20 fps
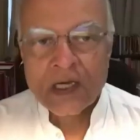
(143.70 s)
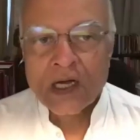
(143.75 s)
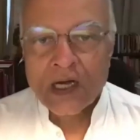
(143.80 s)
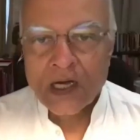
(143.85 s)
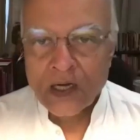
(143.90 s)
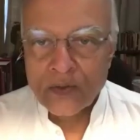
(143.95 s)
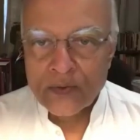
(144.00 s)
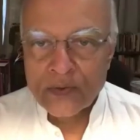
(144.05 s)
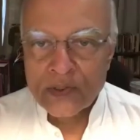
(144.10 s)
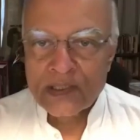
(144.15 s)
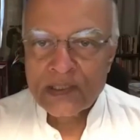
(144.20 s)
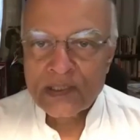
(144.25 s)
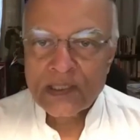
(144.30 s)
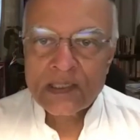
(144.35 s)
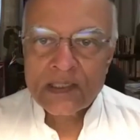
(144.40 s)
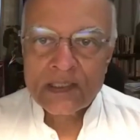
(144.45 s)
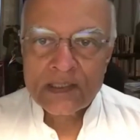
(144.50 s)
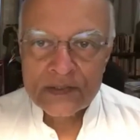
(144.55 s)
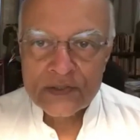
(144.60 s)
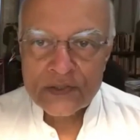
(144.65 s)
how India
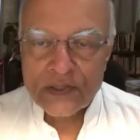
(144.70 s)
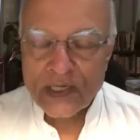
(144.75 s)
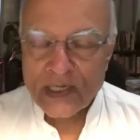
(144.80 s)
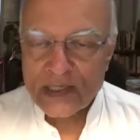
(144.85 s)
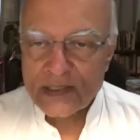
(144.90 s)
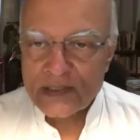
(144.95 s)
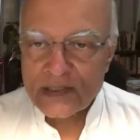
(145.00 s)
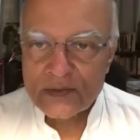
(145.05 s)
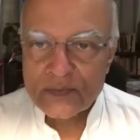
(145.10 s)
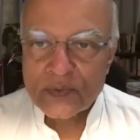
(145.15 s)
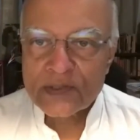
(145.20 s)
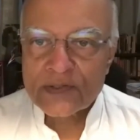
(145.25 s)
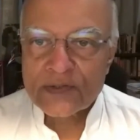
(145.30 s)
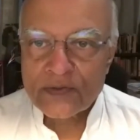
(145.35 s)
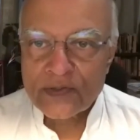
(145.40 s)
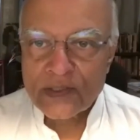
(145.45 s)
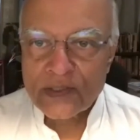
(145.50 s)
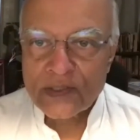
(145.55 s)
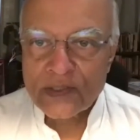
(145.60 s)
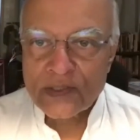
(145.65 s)
interacted with the
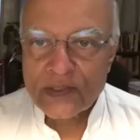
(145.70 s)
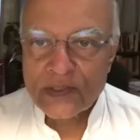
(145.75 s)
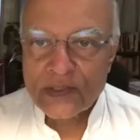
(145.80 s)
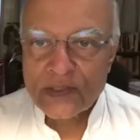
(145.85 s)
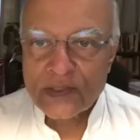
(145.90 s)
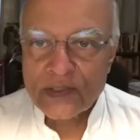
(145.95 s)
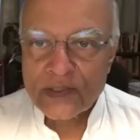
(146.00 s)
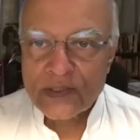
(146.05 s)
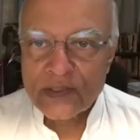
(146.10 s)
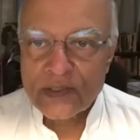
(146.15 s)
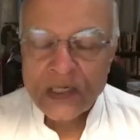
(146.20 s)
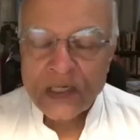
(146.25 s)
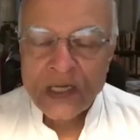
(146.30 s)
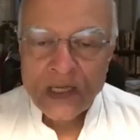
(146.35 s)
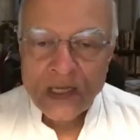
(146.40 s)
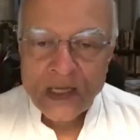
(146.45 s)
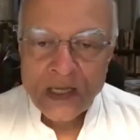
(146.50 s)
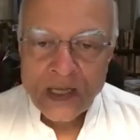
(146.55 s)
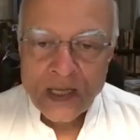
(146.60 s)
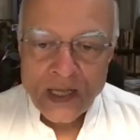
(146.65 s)
rest of the world.
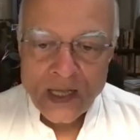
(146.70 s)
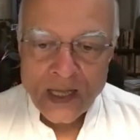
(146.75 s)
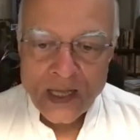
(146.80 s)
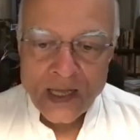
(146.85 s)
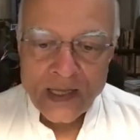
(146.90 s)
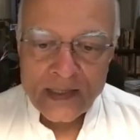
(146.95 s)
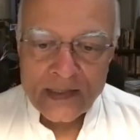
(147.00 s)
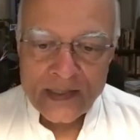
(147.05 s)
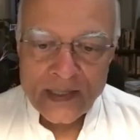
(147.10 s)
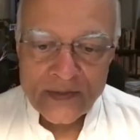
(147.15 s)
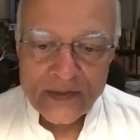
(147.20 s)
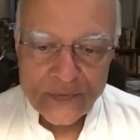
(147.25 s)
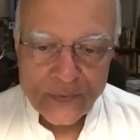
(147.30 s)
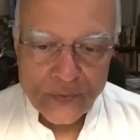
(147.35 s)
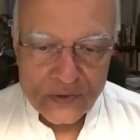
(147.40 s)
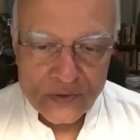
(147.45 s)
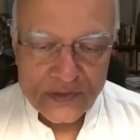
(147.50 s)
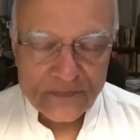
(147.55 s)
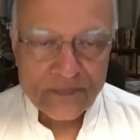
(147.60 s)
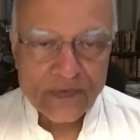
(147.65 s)
And I
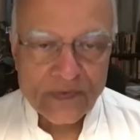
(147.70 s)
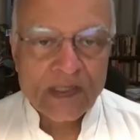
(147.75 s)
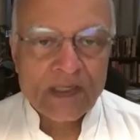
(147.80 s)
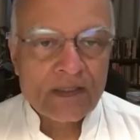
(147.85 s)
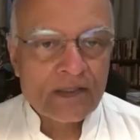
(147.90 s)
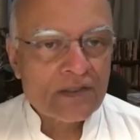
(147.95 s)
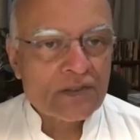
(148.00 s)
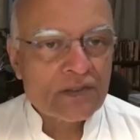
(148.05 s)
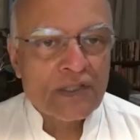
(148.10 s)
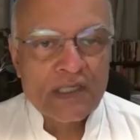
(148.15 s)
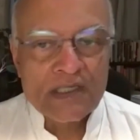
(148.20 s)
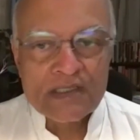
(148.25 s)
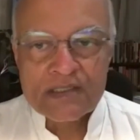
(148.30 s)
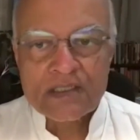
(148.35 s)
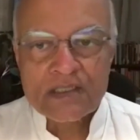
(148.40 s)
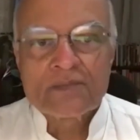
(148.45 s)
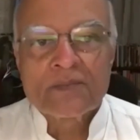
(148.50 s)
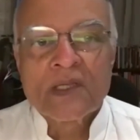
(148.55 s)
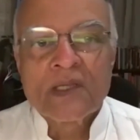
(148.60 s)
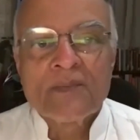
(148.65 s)
thought, if they're
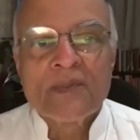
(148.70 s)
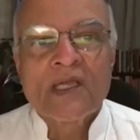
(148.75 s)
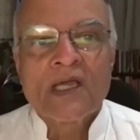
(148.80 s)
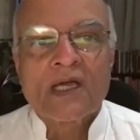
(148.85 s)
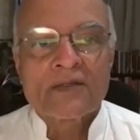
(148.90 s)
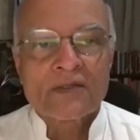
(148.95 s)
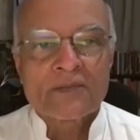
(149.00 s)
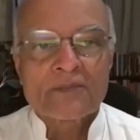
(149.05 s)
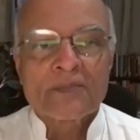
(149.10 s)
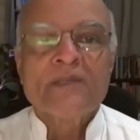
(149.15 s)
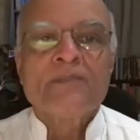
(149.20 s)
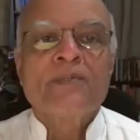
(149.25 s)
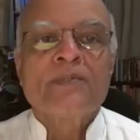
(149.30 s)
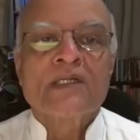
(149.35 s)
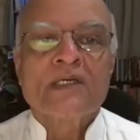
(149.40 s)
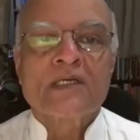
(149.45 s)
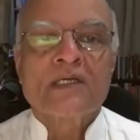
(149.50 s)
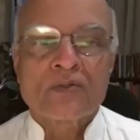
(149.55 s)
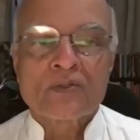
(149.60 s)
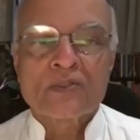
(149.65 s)
interested, maybe other people
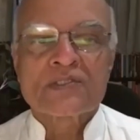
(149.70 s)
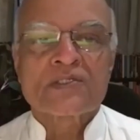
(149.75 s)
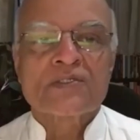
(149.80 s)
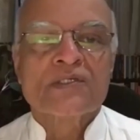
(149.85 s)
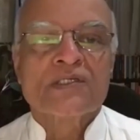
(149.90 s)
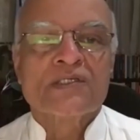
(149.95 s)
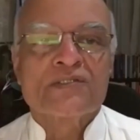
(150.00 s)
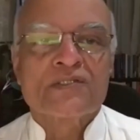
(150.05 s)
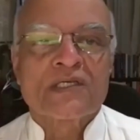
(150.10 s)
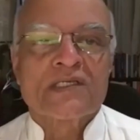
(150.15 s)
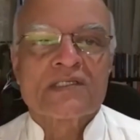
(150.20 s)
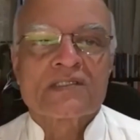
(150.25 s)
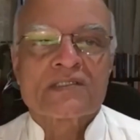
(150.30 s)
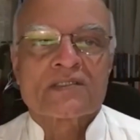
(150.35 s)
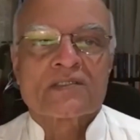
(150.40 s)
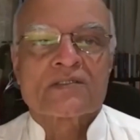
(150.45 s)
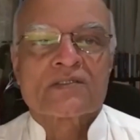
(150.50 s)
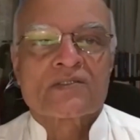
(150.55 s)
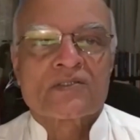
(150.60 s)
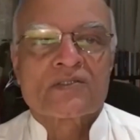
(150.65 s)
are also
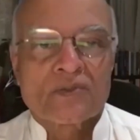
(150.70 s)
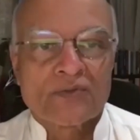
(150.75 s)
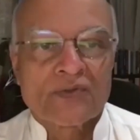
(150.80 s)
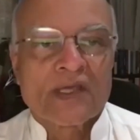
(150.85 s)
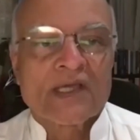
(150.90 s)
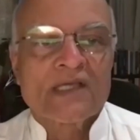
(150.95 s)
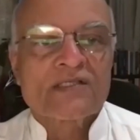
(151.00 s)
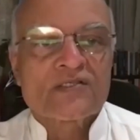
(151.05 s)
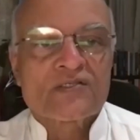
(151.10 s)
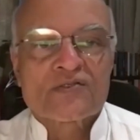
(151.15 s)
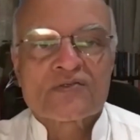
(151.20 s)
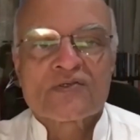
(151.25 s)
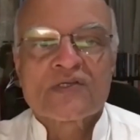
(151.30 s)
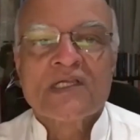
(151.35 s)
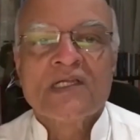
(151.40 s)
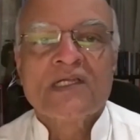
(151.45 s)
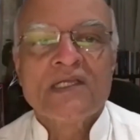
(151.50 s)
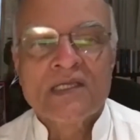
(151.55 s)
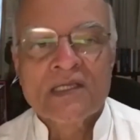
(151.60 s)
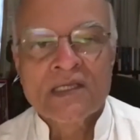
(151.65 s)
interested. So that's
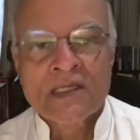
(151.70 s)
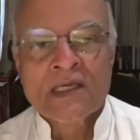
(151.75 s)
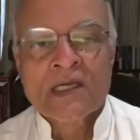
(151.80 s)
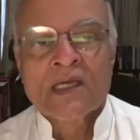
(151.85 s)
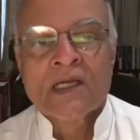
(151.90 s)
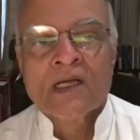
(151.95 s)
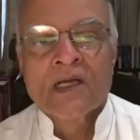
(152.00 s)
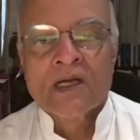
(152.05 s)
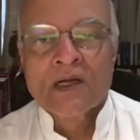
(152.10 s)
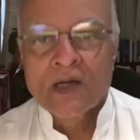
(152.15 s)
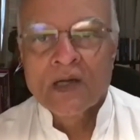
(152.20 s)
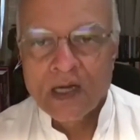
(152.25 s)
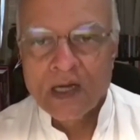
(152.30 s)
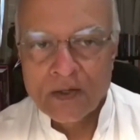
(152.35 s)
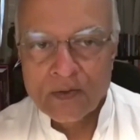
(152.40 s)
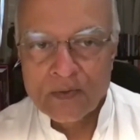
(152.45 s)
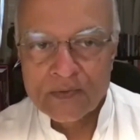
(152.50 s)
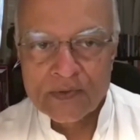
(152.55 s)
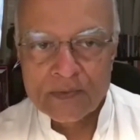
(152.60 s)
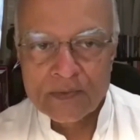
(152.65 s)
really
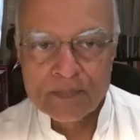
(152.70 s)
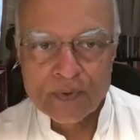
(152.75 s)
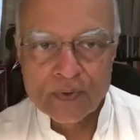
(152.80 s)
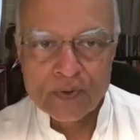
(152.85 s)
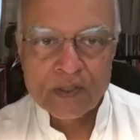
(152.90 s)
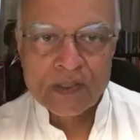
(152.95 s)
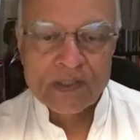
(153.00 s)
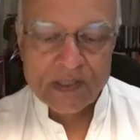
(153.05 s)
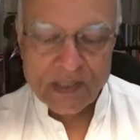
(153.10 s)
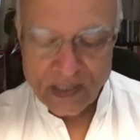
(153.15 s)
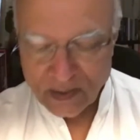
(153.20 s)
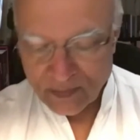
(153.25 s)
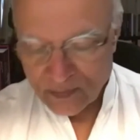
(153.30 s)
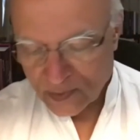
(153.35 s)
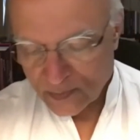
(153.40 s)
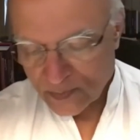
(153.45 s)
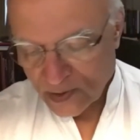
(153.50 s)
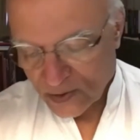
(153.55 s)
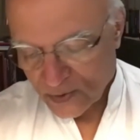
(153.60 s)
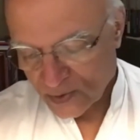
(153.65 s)
how the book came
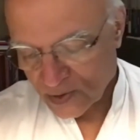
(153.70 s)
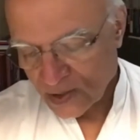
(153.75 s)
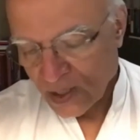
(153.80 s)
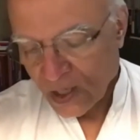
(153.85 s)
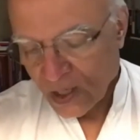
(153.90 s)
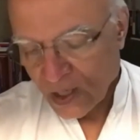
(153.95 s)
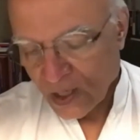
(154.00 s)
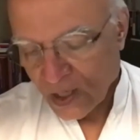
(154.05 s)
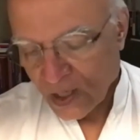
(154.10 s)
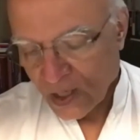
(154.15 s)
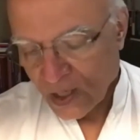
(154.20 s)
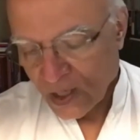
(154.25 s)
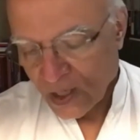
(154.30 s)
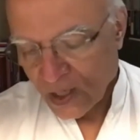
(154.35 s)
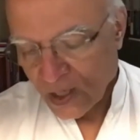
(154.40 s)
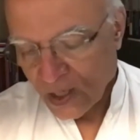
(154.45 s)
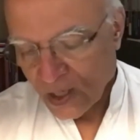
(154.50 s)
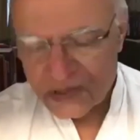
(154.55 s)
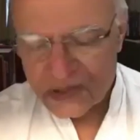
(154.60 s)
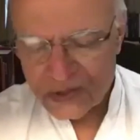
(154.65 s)
about.
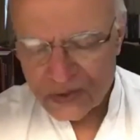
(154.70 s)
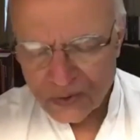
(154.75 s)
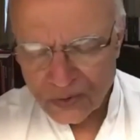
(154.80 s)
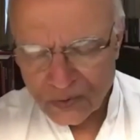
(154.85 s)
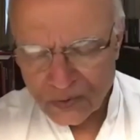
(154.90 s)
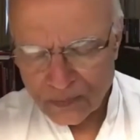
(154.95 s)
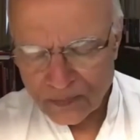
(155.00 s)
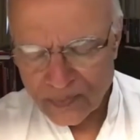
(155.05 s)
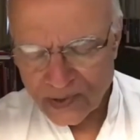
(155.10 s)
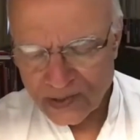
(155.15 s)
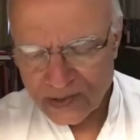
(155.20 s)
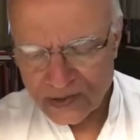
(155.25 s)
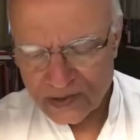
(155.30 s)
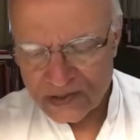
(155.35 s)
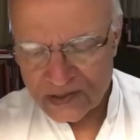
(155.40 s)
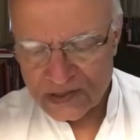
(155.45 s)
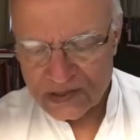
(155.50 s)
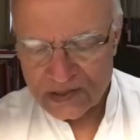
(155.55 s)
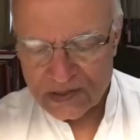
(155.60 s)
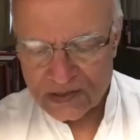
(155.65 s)
Also,
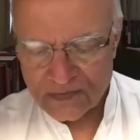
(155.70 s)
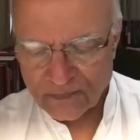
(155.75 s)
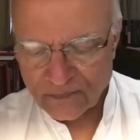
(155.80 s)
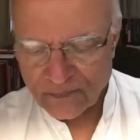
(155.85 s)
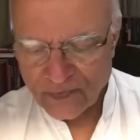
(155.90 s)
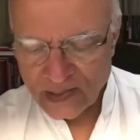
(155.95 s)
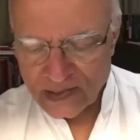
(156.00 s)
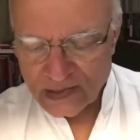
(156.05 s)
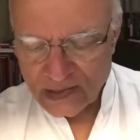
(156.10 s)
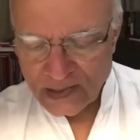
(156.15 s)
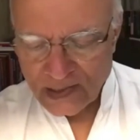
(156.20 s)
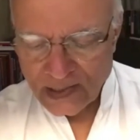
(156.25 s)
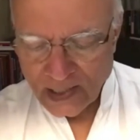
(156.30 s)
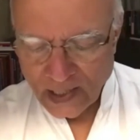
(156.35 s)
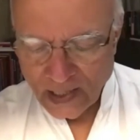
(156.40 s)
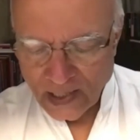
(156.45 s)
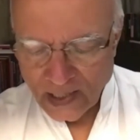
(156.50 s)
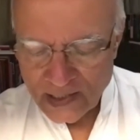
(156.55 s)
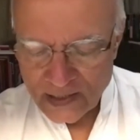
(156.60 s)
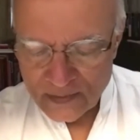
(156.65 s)
because frankly,
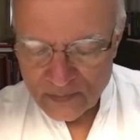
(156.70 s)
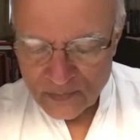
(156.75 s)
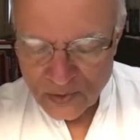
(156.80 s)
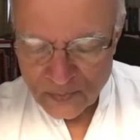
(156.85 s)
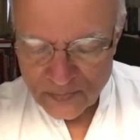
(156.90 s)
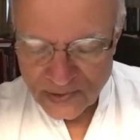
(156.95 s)
I am